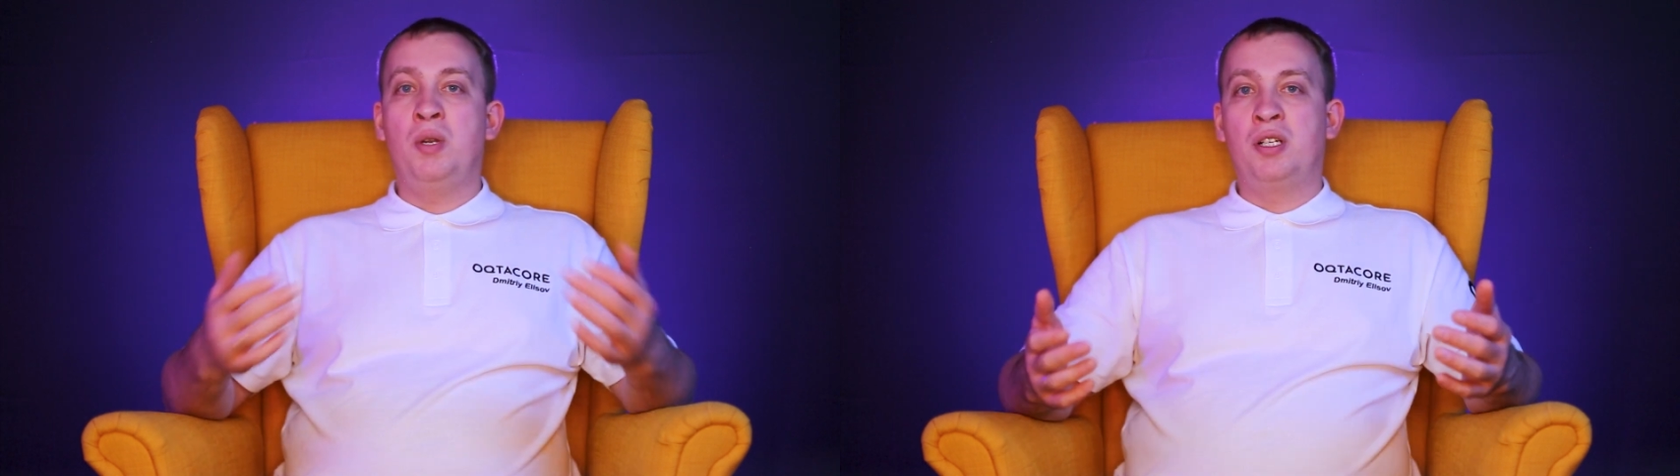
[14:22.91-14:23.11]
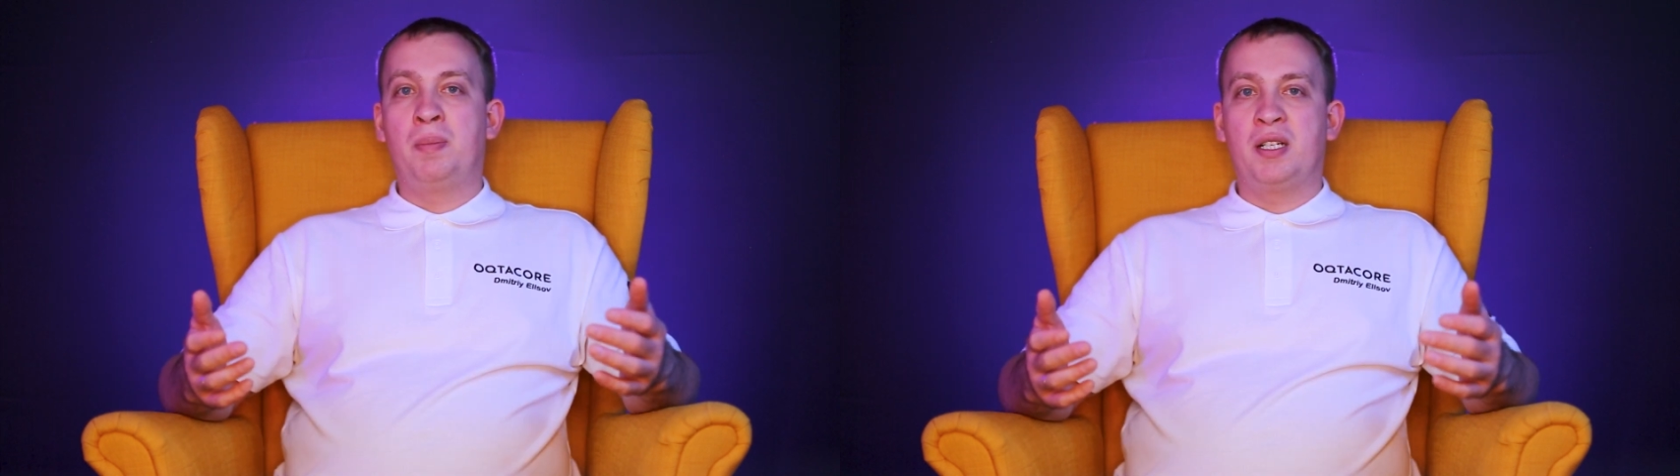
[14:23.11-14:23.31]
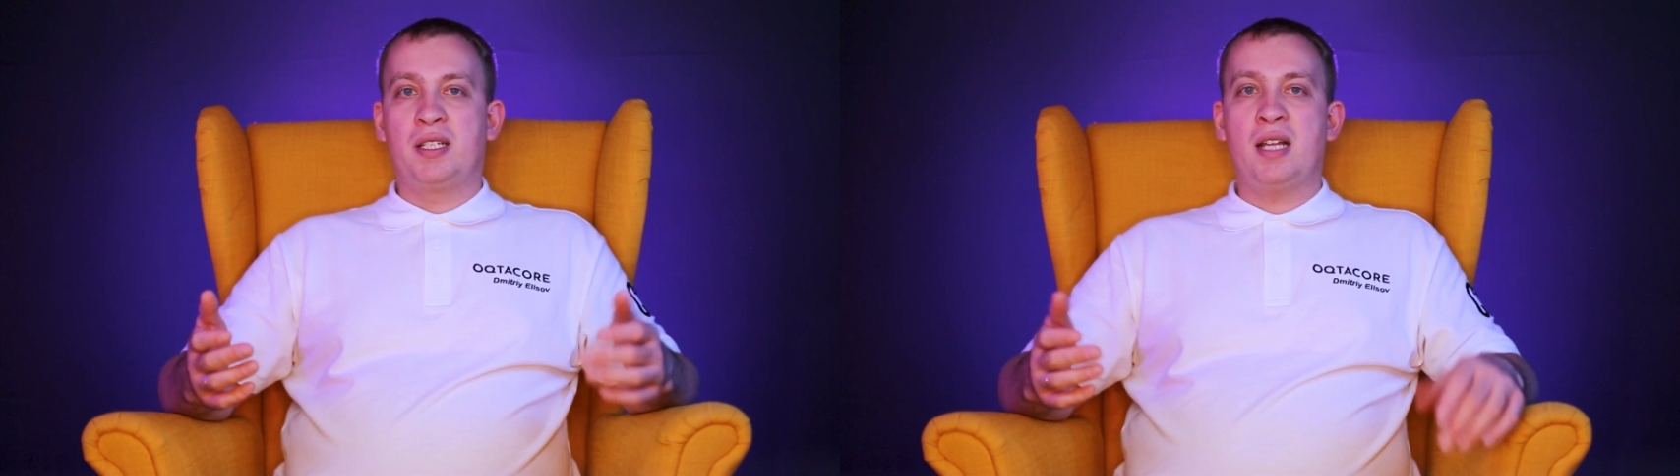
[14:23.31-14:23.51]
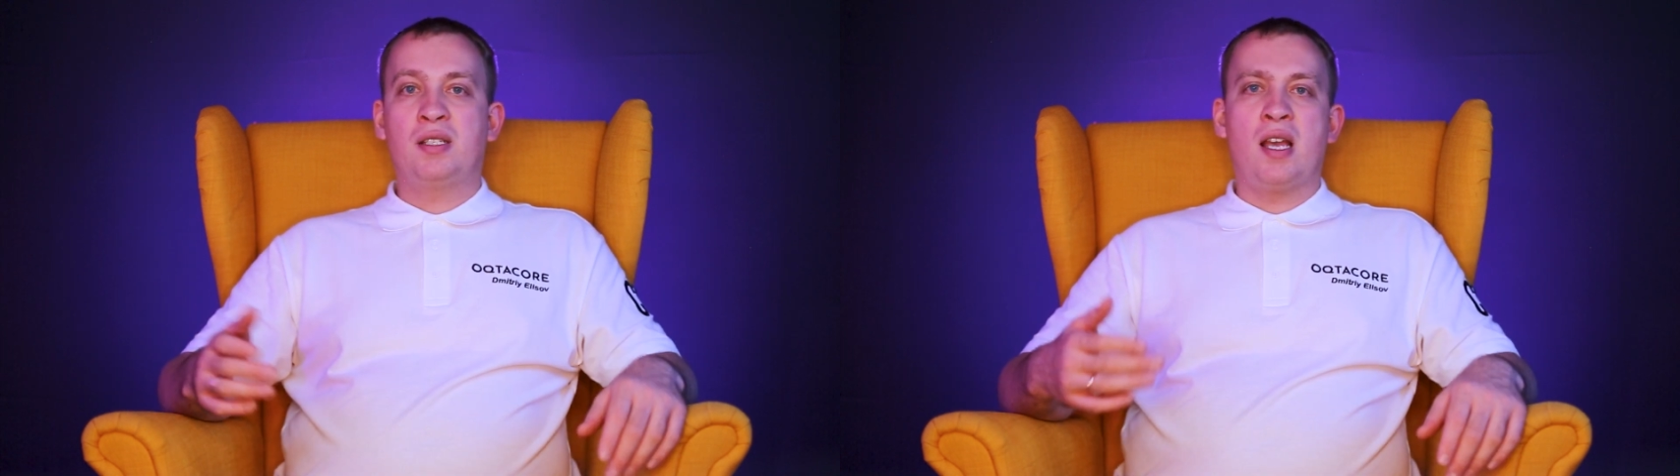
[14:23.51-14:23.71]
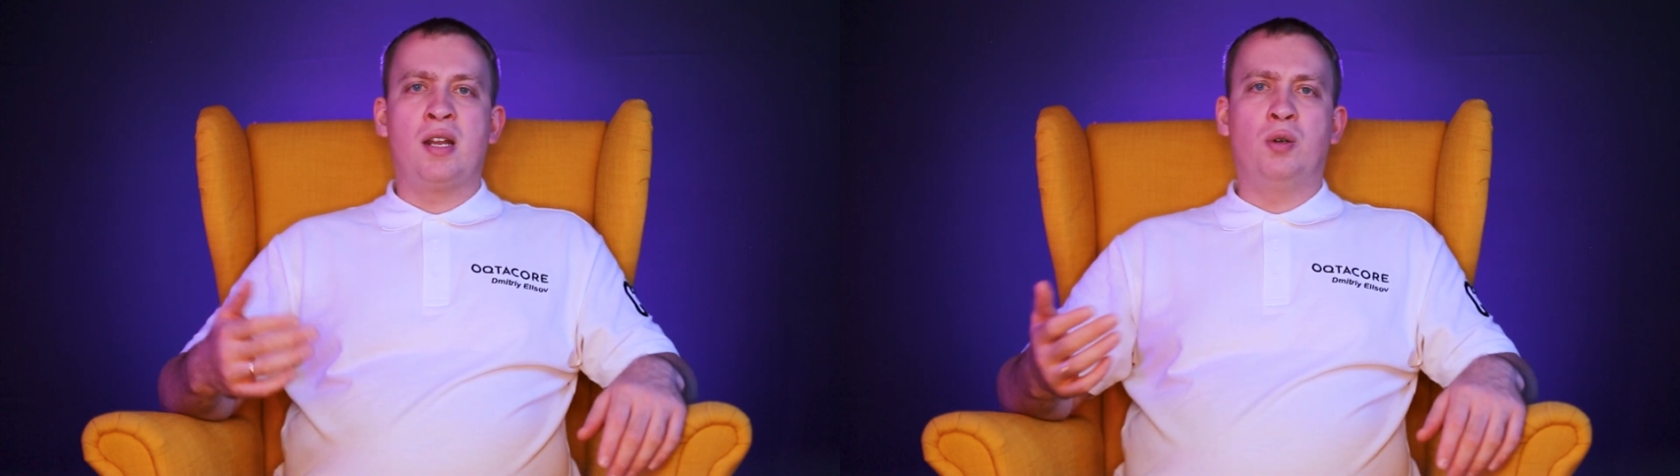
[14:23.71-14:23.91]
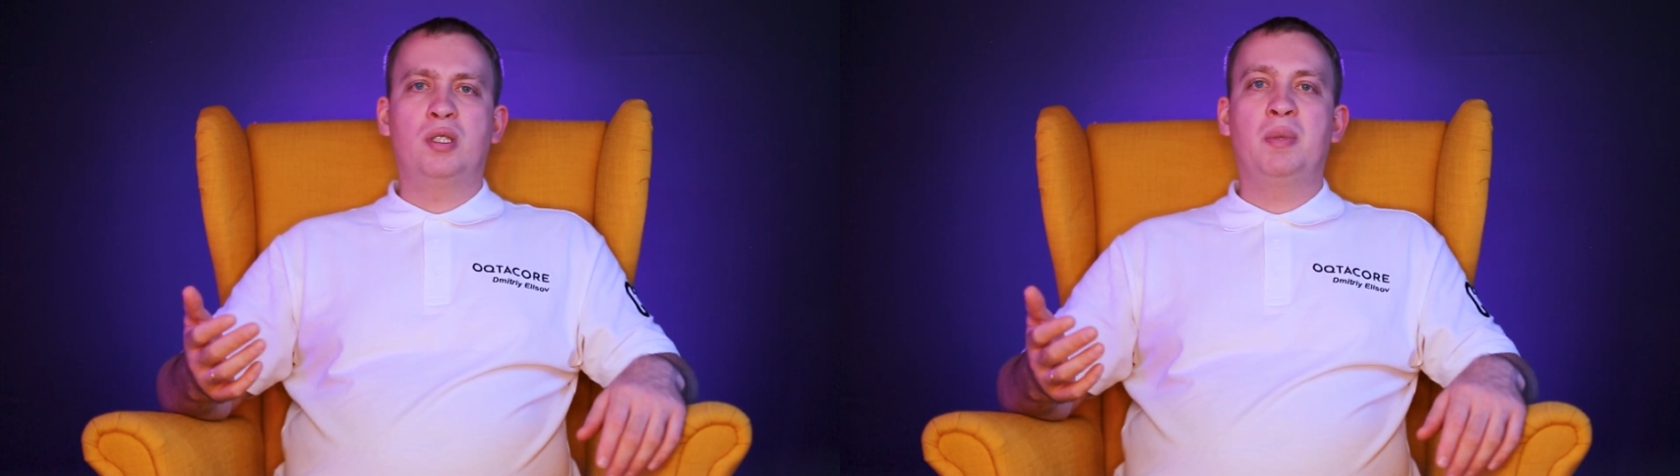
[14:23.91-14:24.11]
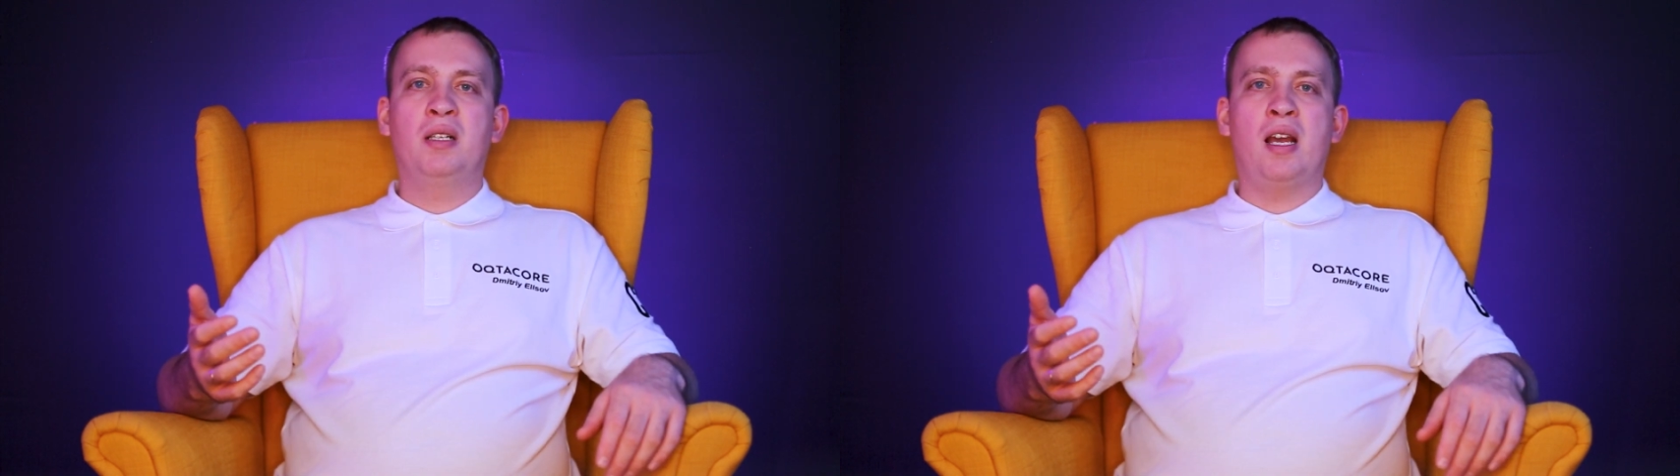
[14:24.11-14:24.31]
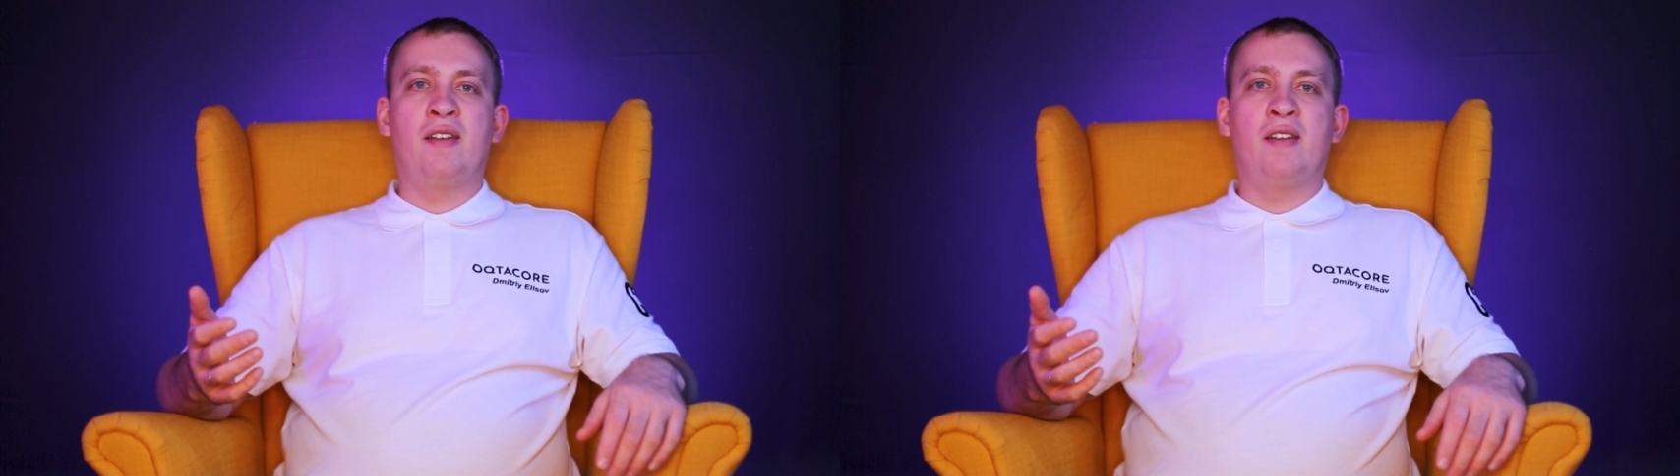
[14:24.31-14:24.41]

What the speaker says: which represent a notable